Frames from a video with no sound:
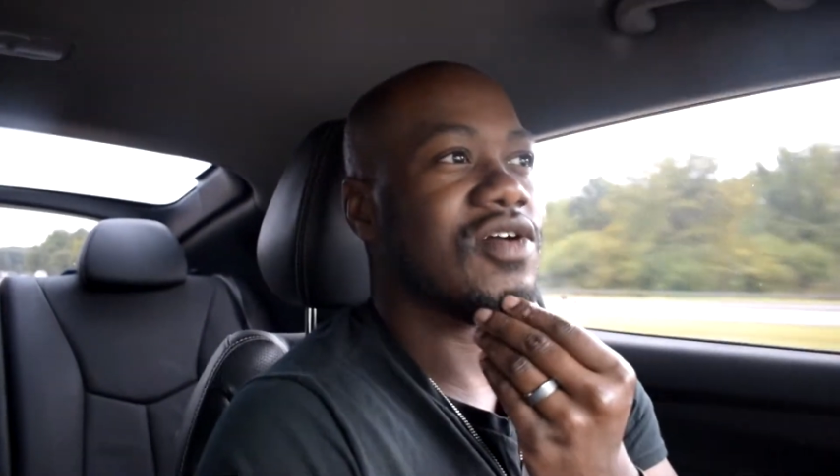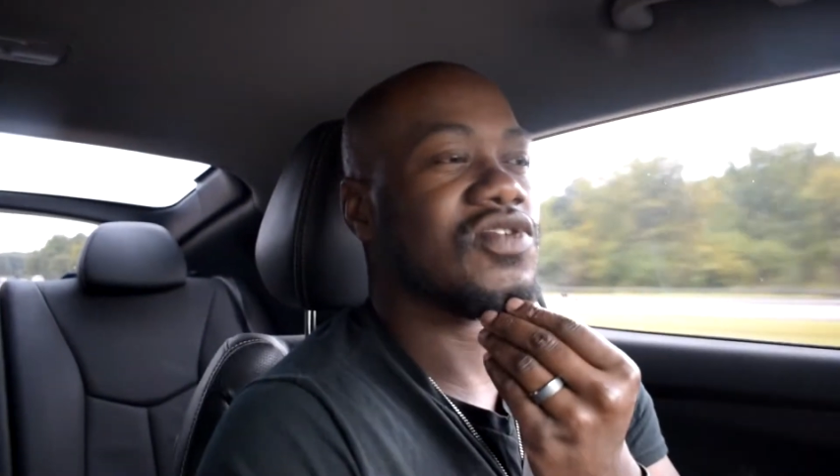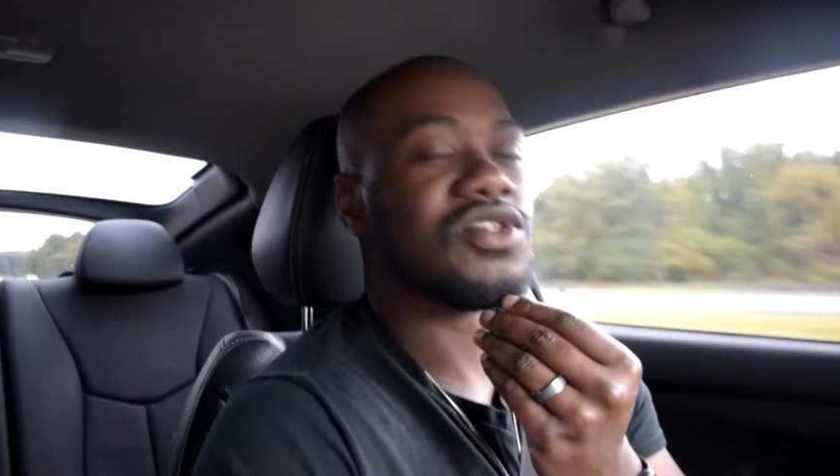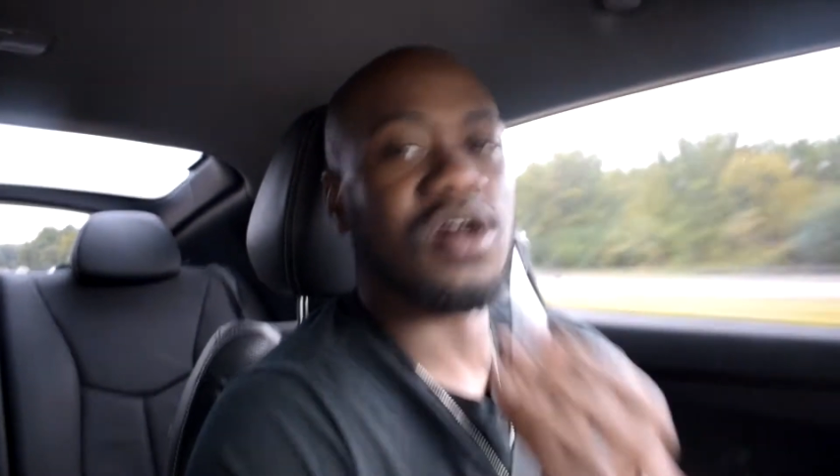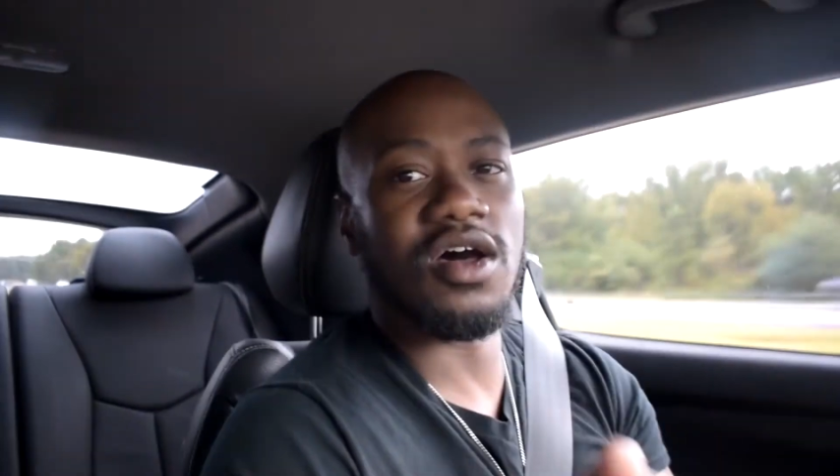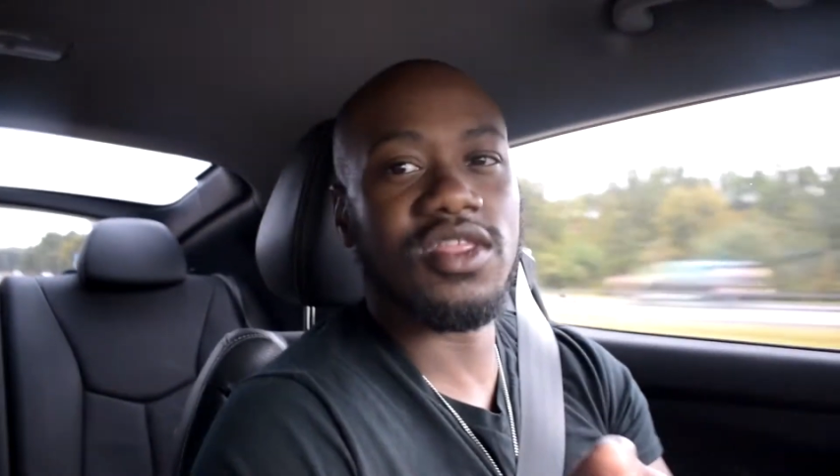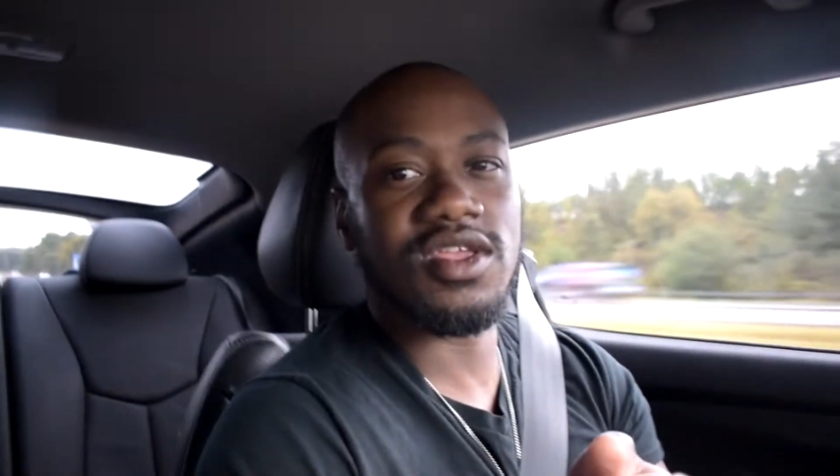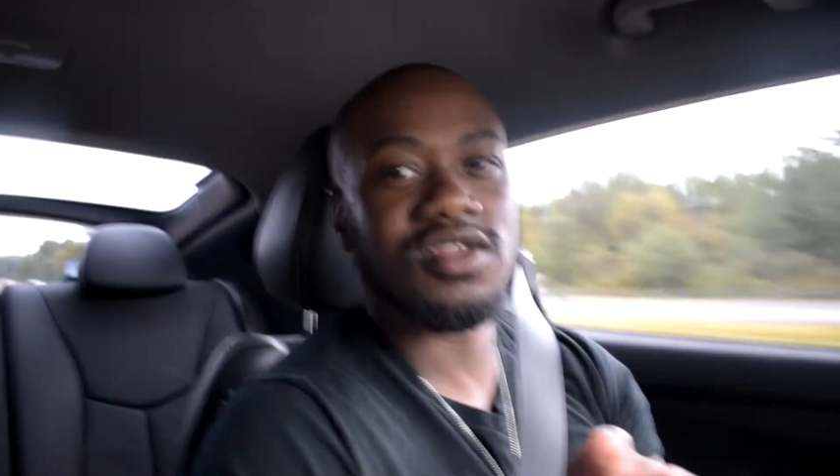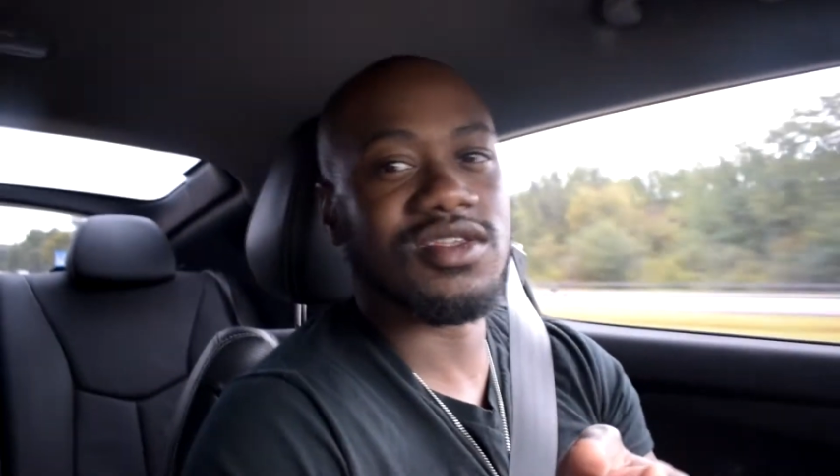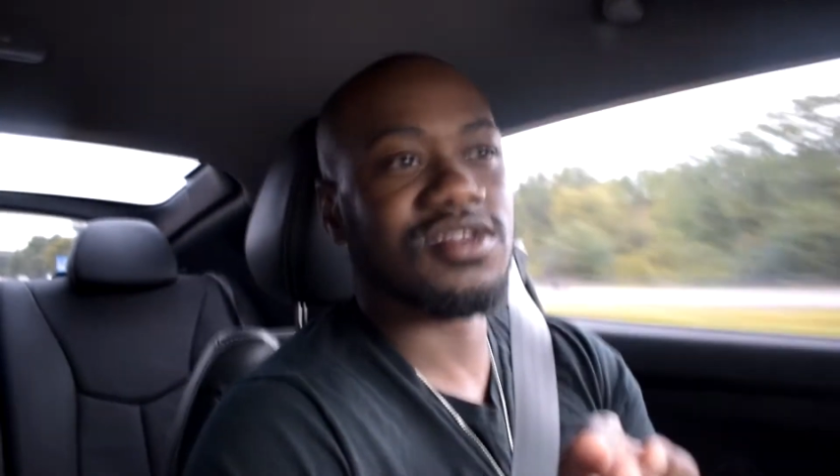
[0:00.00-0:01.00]
saw
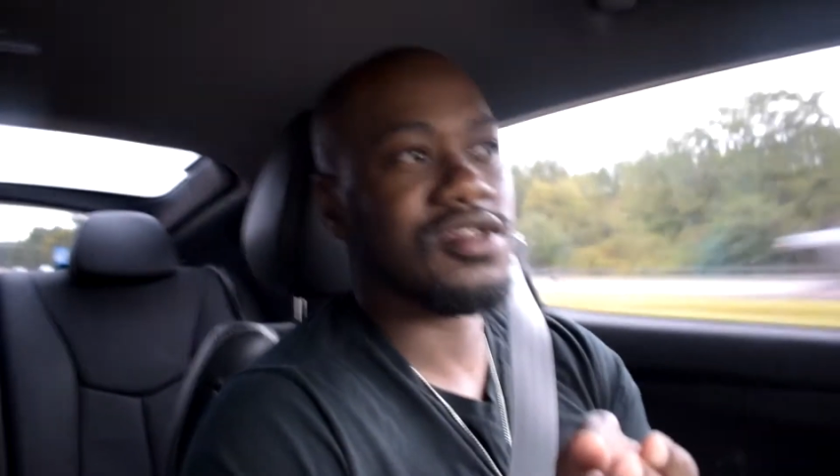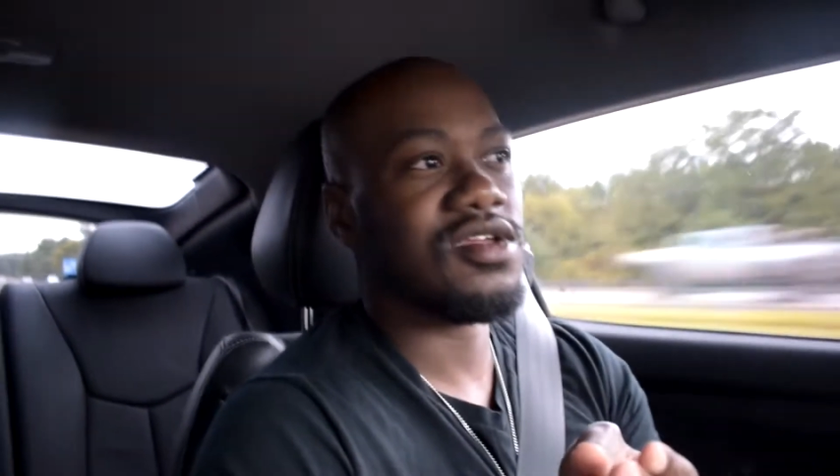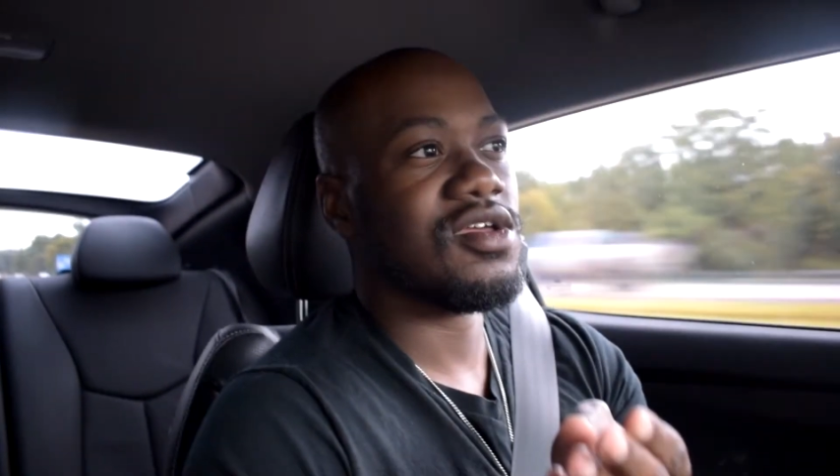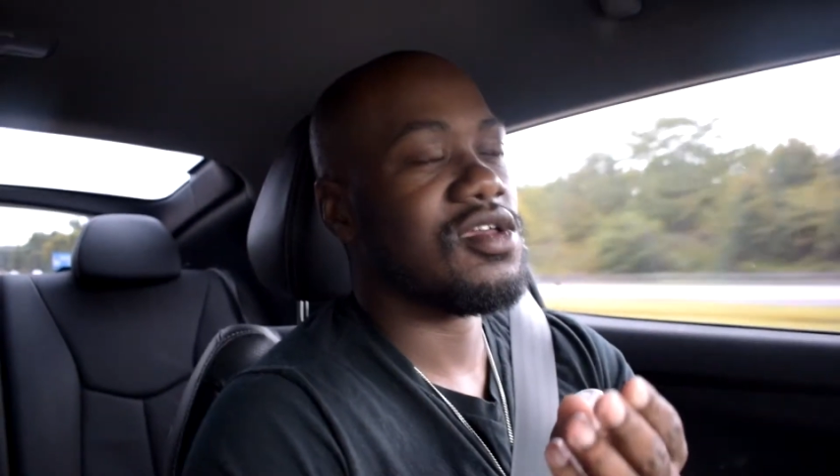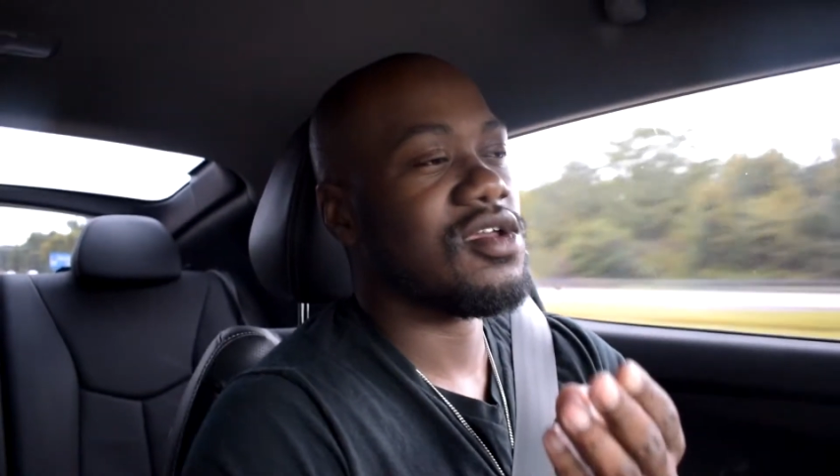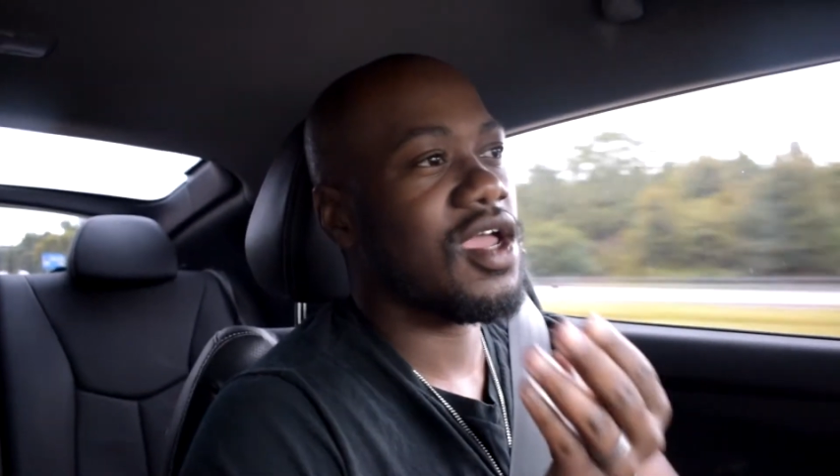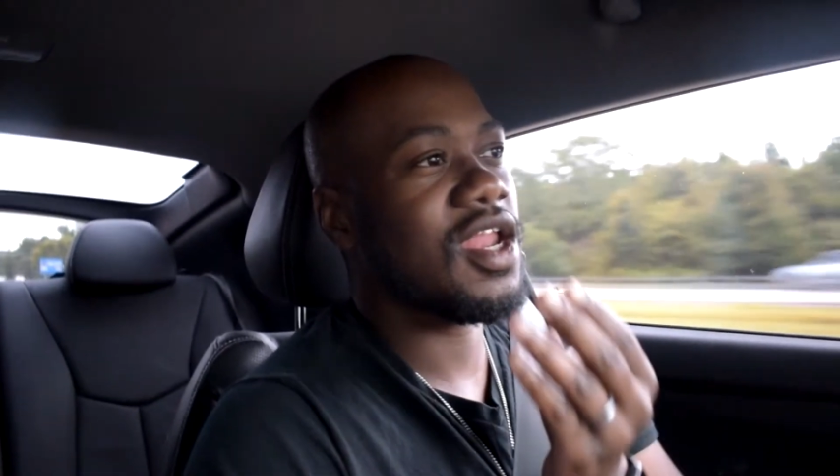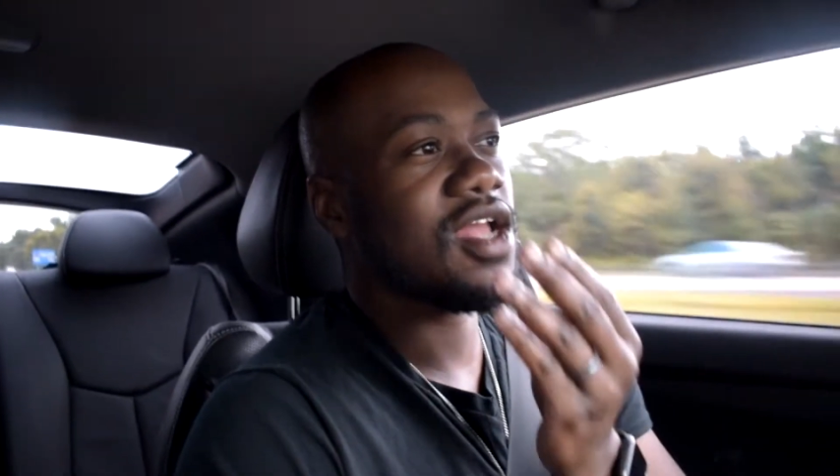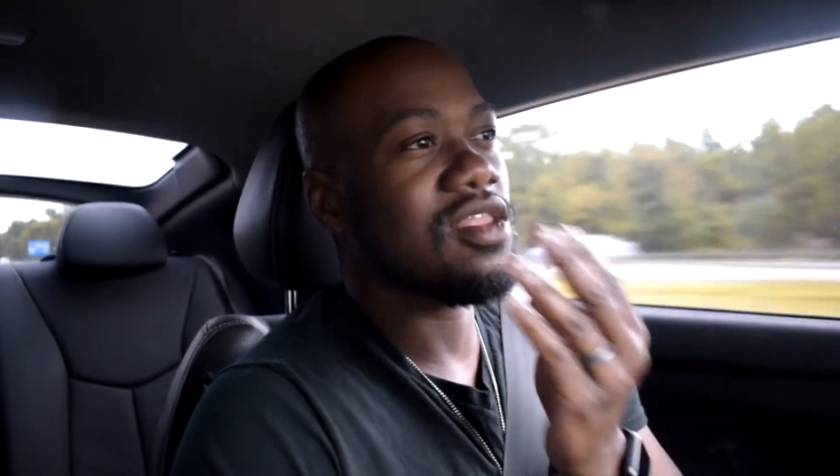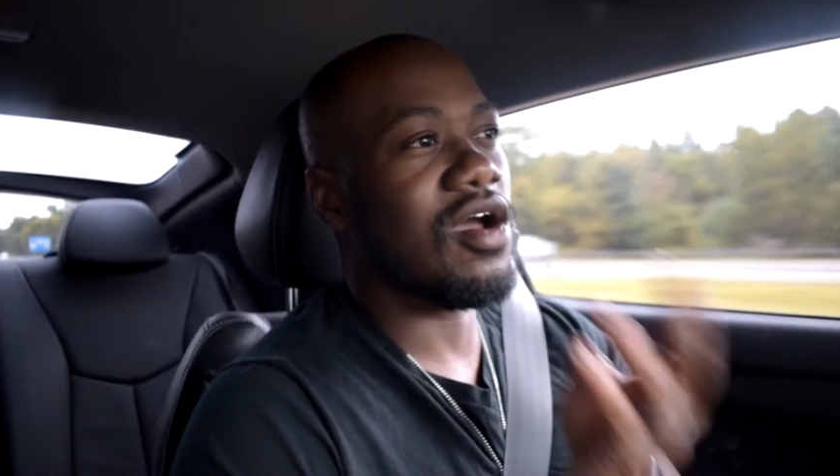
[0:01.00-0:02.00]
this,
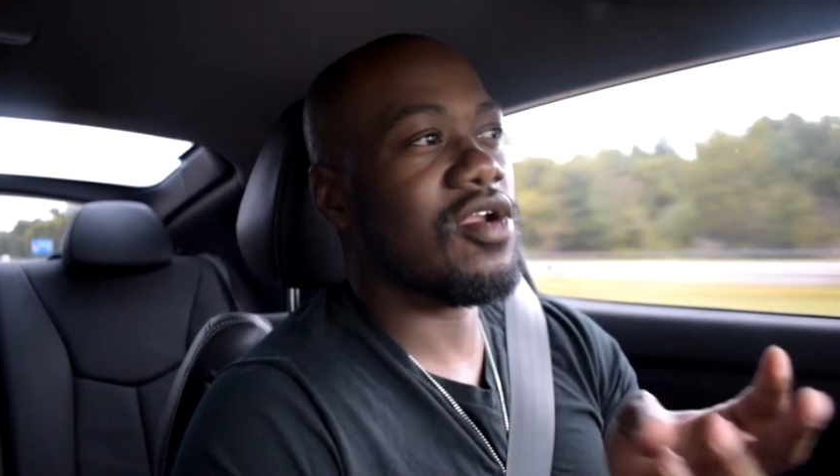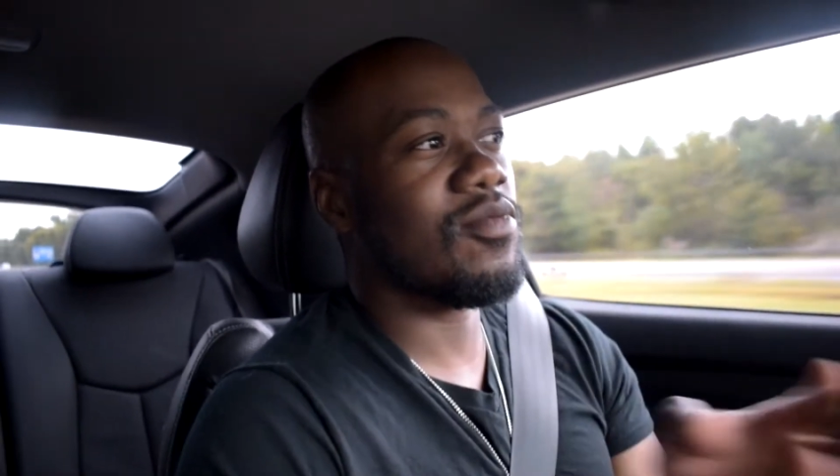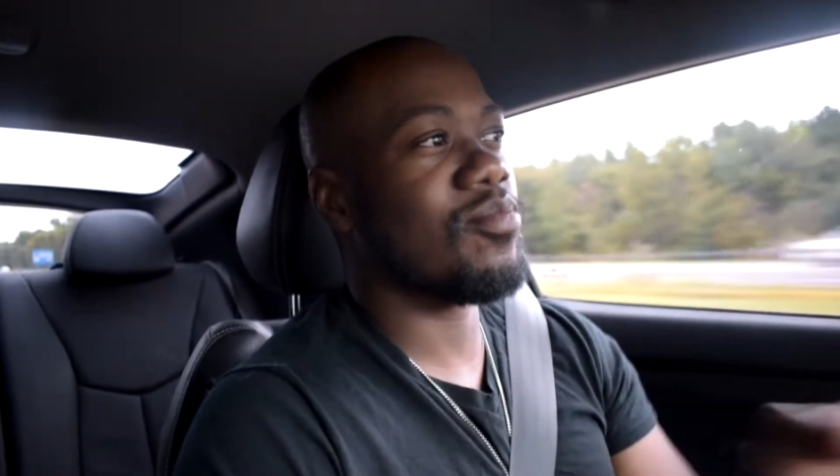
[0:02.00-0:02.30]
and I thought it